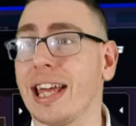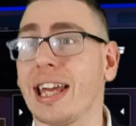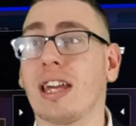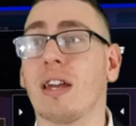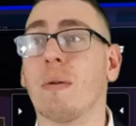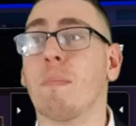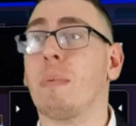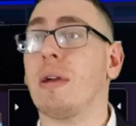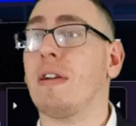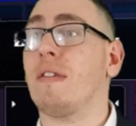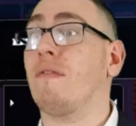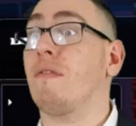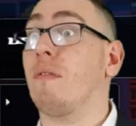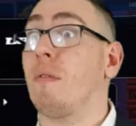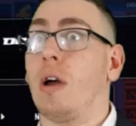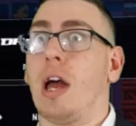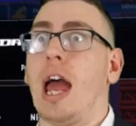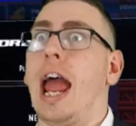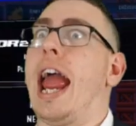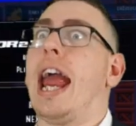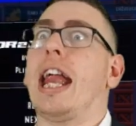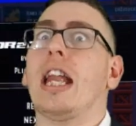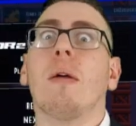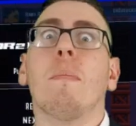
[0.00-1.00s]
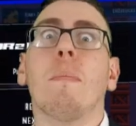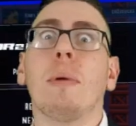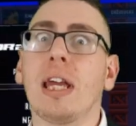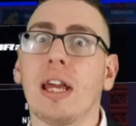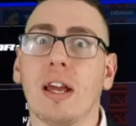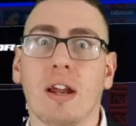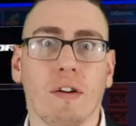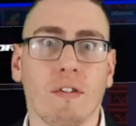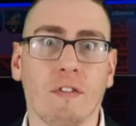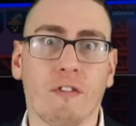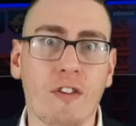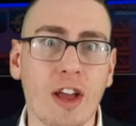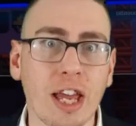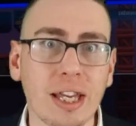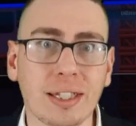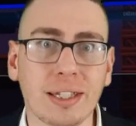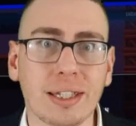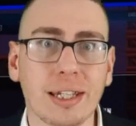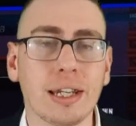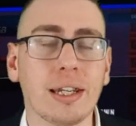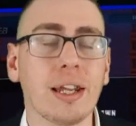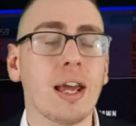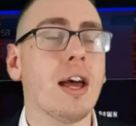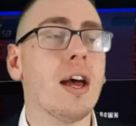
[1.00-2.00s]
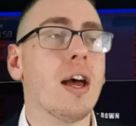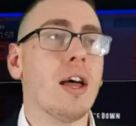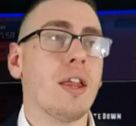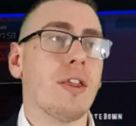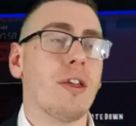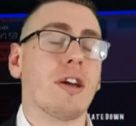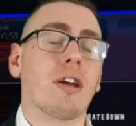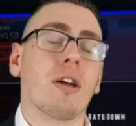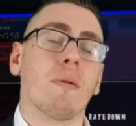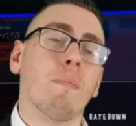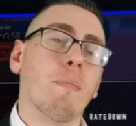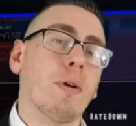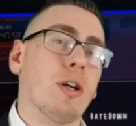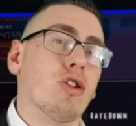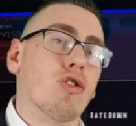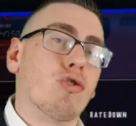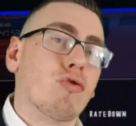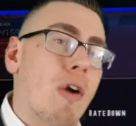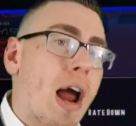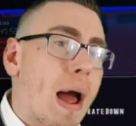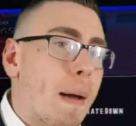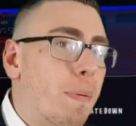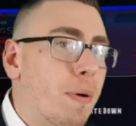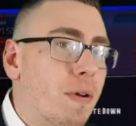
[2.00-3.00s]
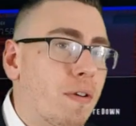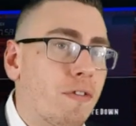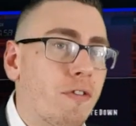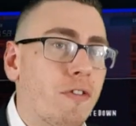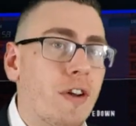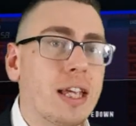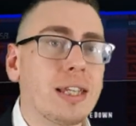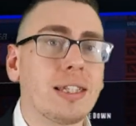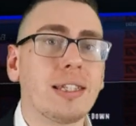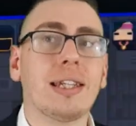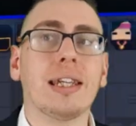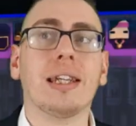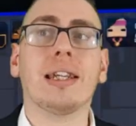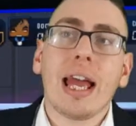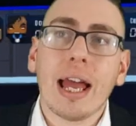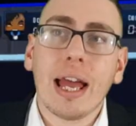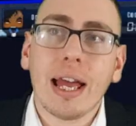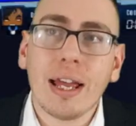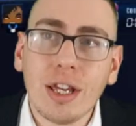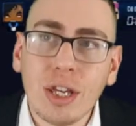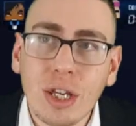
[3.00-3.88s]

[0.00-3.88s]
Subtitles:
they can be enemy infested, they can be trap infested.